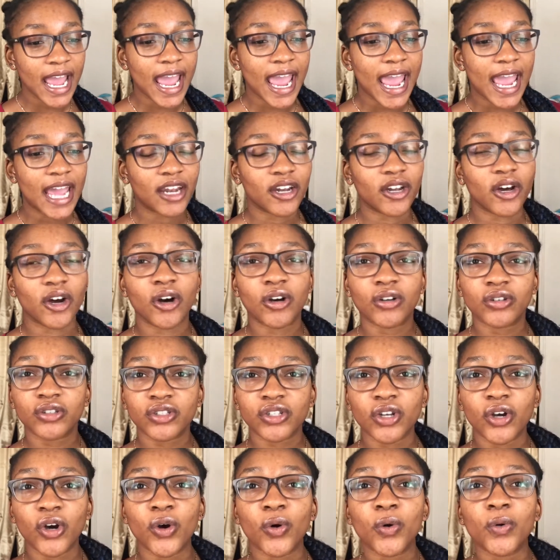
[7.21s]
and
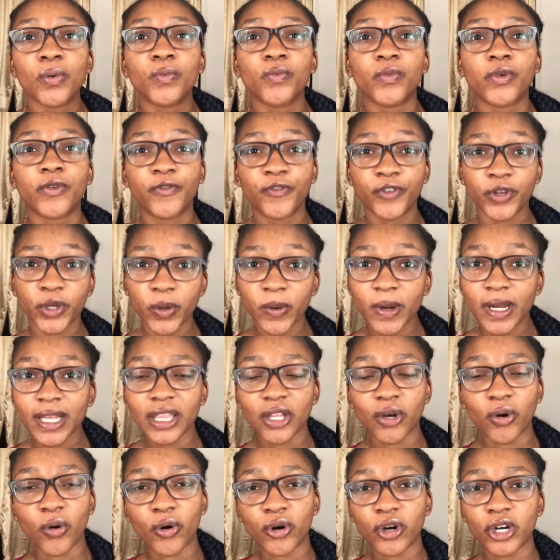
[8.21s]
also reviewing
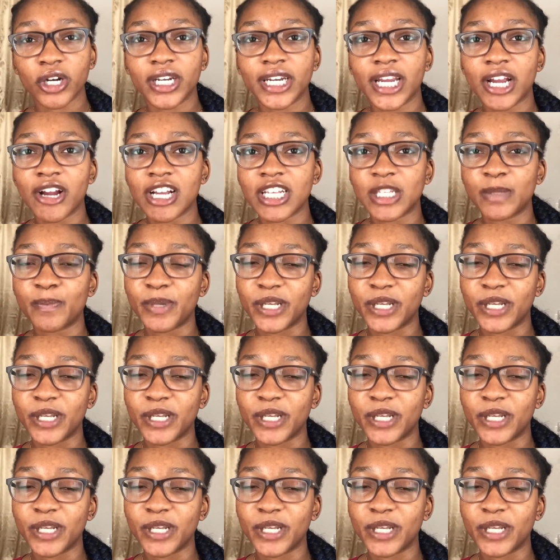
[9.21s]
the Ordinary's